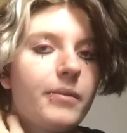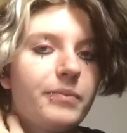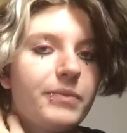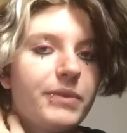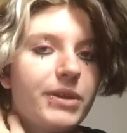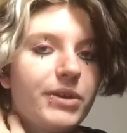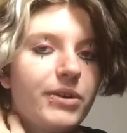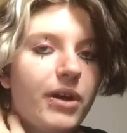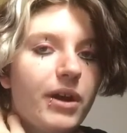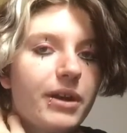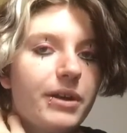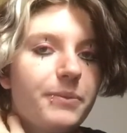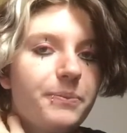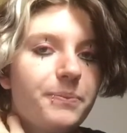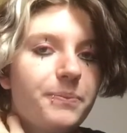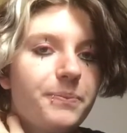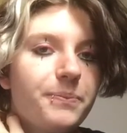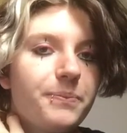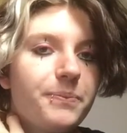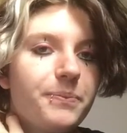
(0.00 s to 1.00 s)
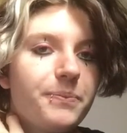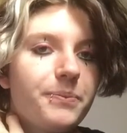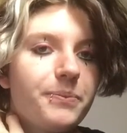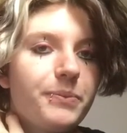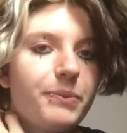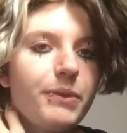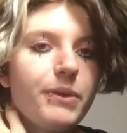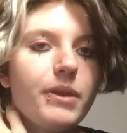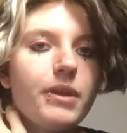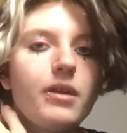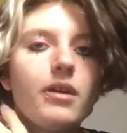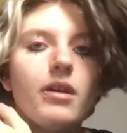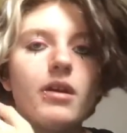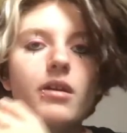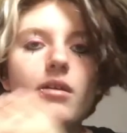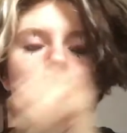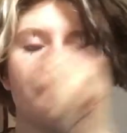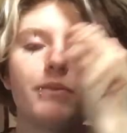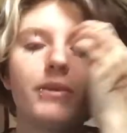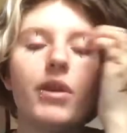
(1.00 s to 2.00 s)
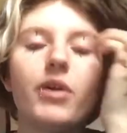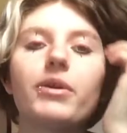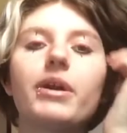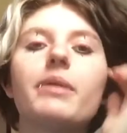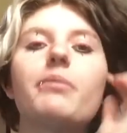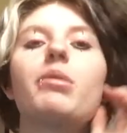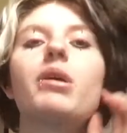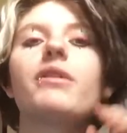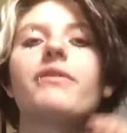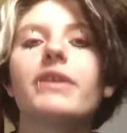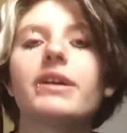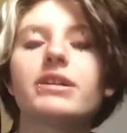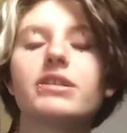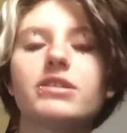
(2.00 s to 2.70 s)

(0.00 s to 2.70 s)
You got it? Okay, perfect.